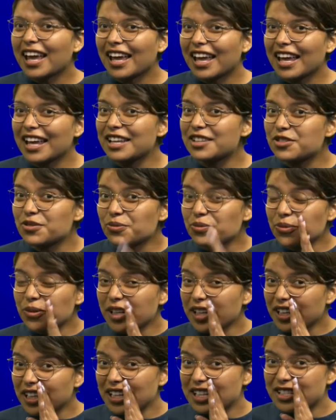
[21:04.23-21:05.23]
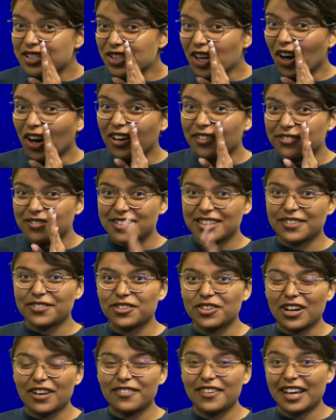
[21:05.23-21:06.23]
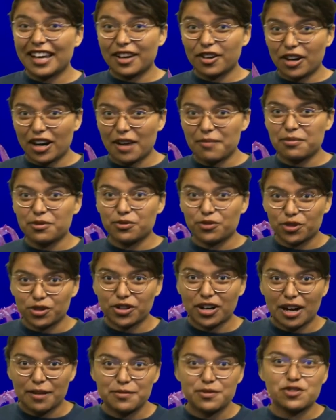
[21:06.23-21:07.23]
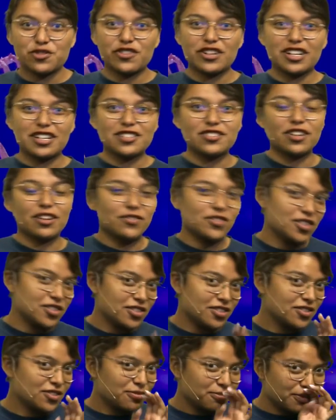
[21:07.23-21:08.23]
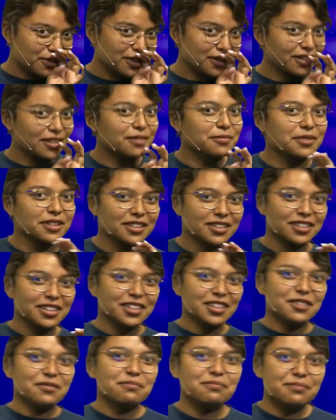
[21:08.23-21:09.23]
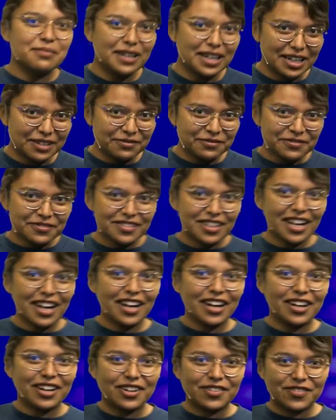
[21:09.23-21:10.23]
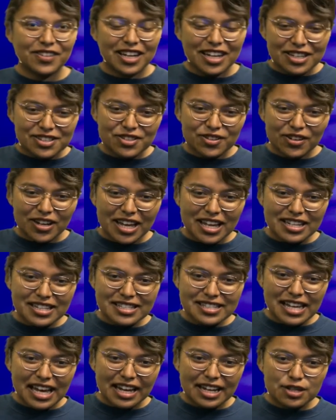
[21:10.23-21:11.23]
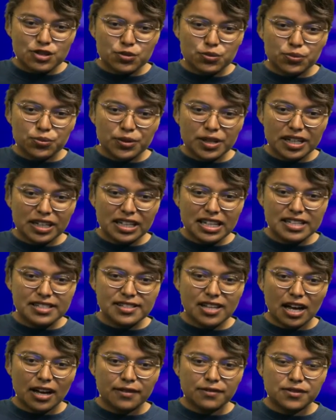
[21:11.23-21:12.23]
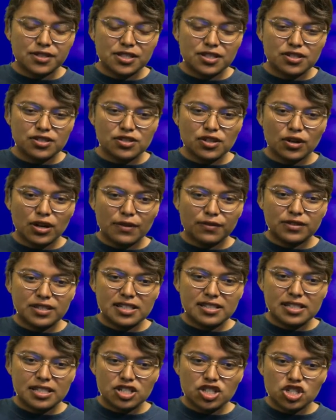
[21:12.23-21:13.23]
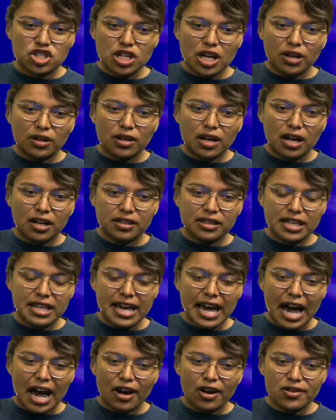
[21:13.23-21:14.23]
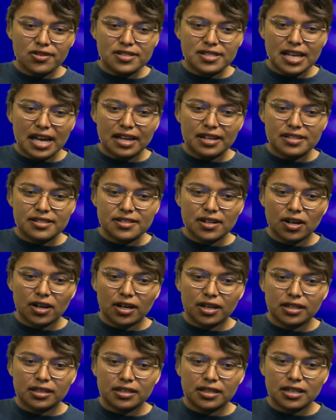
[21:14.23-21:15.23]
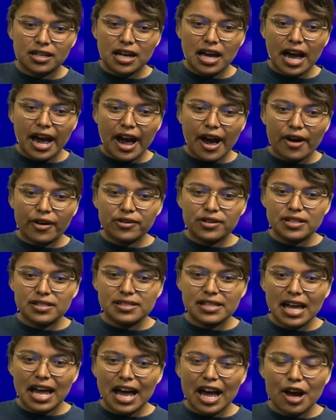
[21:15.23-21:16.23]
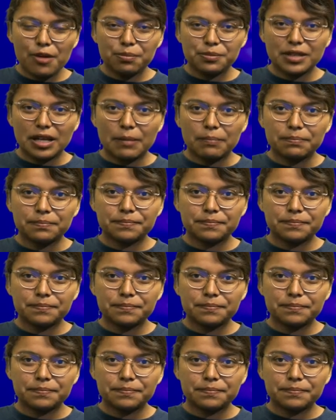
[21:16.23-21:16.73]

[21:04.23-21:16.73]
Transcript: It's really soft. If you haven't eaten crab before, crab is very soft. It's also pretty yummy. But, um, so inside it's really soft. So if this shell on the outside is hard, how does that help them?